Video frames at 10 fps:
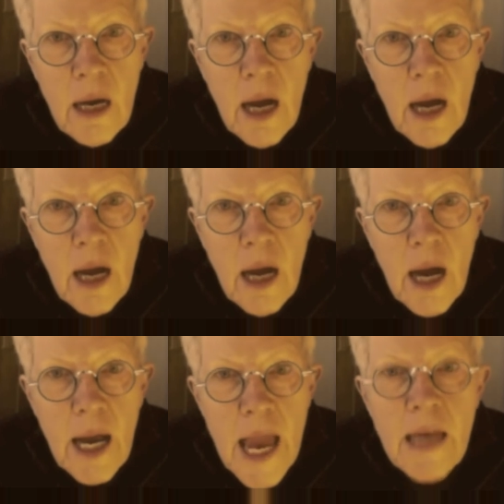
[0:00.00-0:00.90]

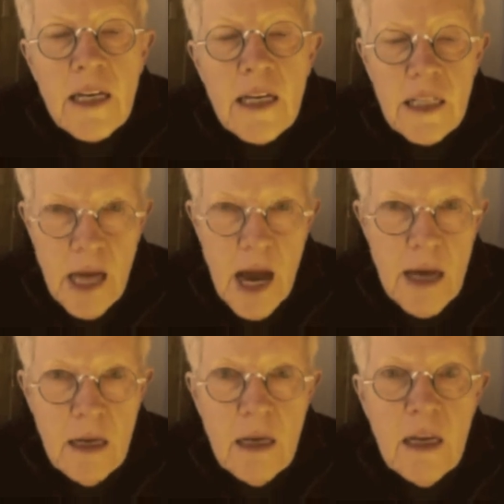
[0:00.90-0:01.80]
had to decide
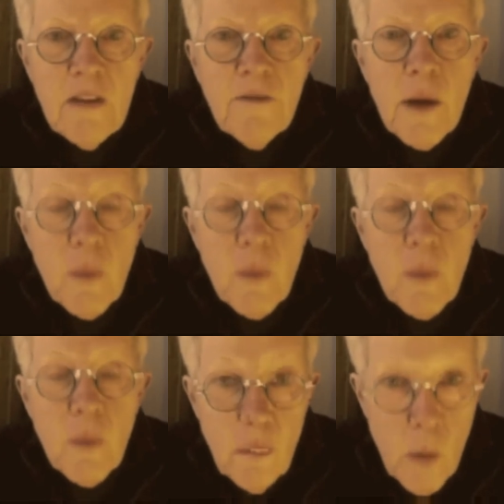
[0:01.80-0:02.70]
if I really
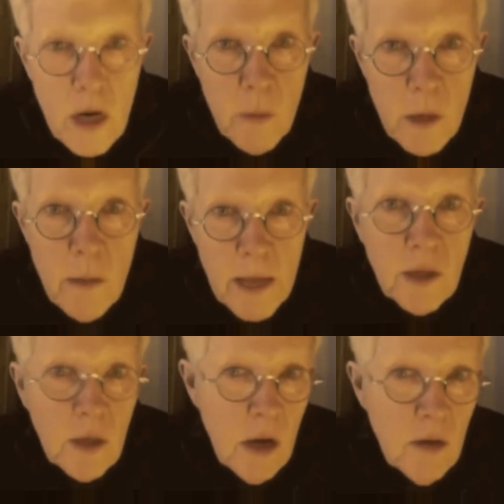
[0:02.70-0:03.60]
wanted to be a
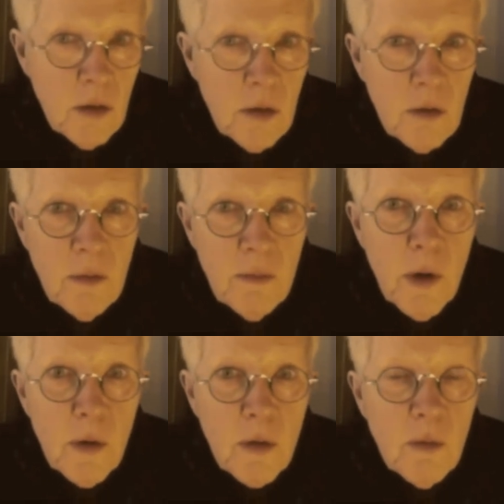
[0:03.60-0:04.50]
master coach,
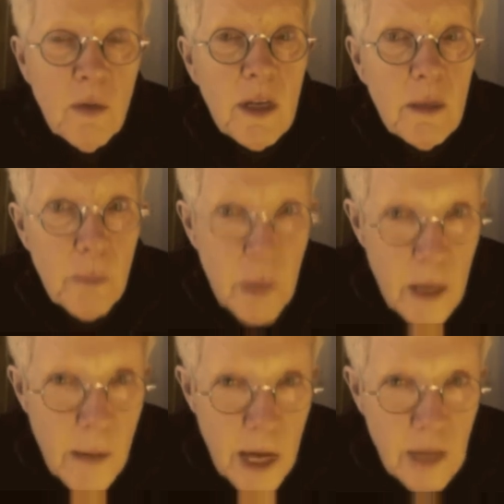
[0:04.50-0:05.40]
both mm-hmm. really be
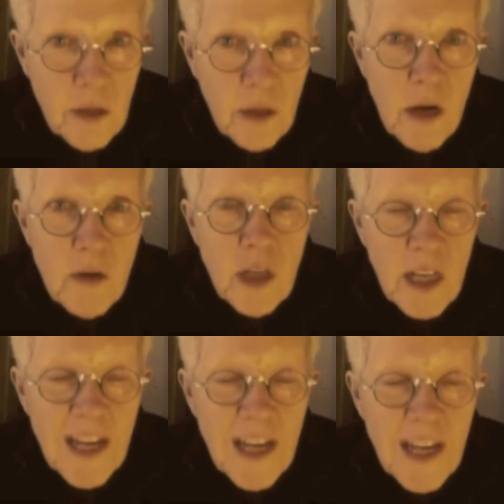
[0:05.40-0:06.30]
a master coach and
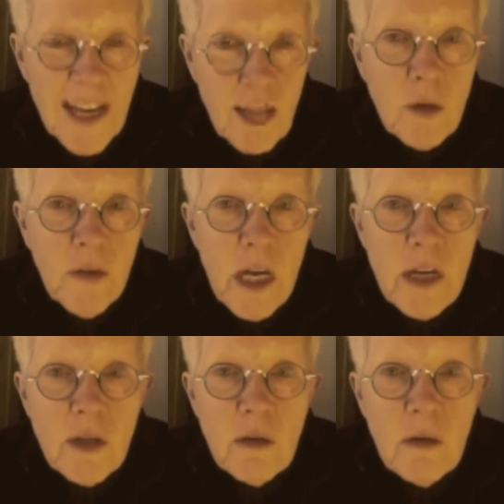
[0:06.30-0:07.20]
get the
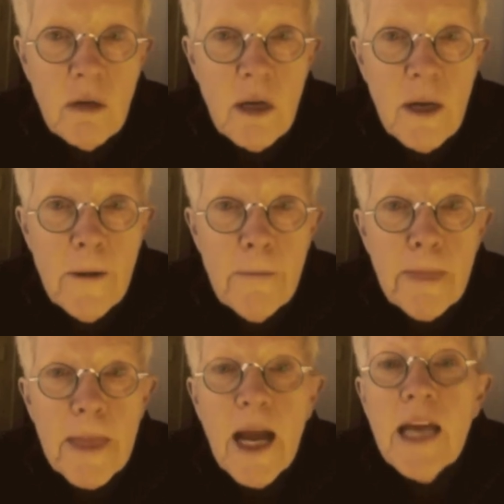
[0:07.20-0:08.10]
certification.
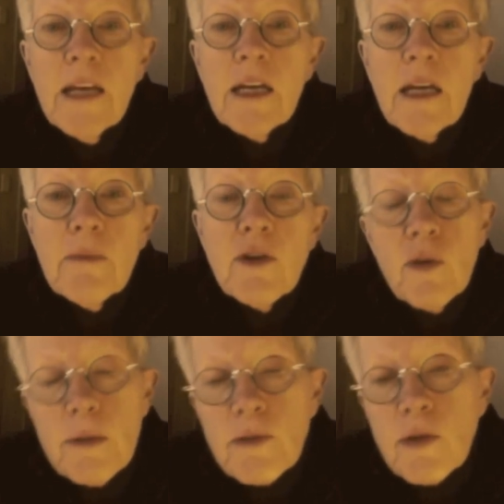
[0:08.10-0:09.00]
I had to come to
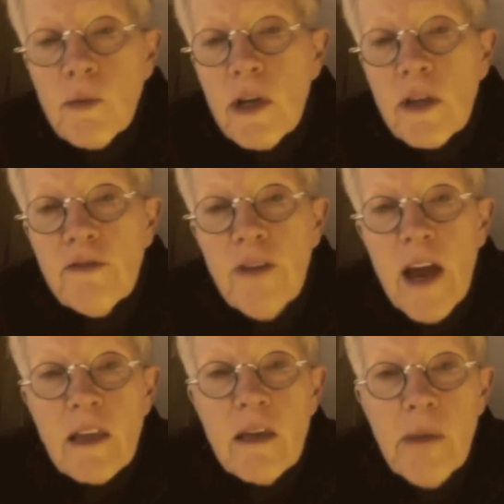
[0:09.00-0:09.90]
grips with the
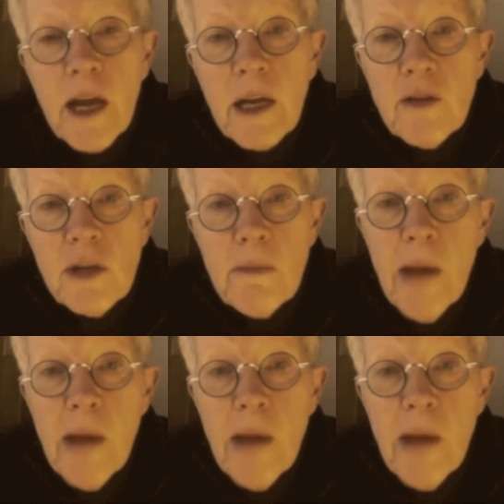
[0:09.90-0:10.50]
fact that my coaching